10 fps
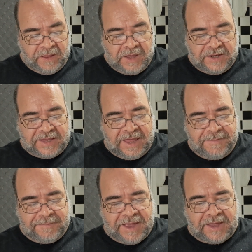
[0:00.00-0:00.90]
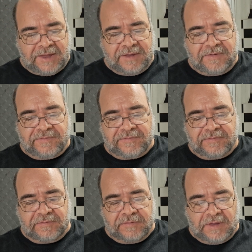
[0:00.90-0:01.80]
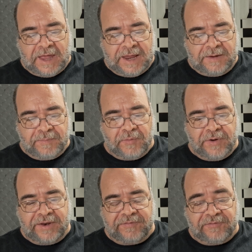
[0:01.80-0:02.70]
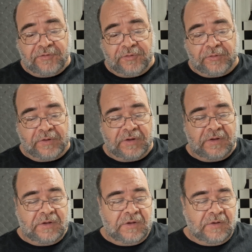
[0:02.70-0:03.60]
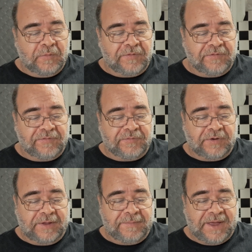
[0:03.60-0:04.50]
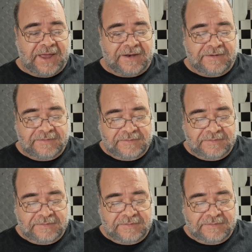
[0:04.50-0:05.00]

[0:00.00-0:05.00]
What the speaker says: It came back as 8.2, which is really bad.